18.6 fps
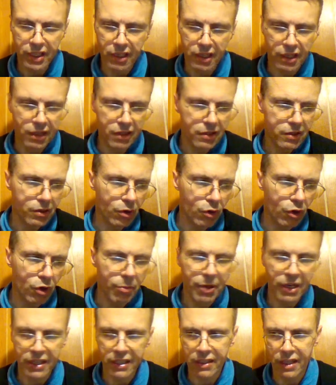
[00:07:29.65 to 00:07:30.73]
that it's a
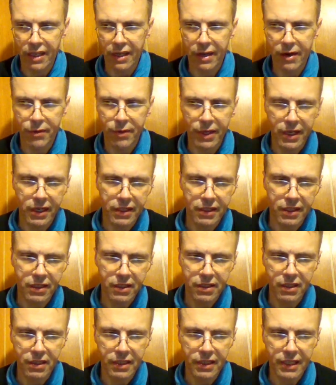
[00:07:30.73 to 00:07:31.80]
Roma in the area,
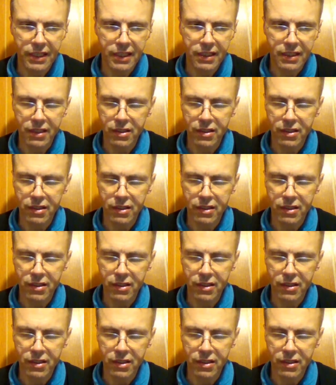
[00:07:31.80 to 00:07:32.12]
this and that,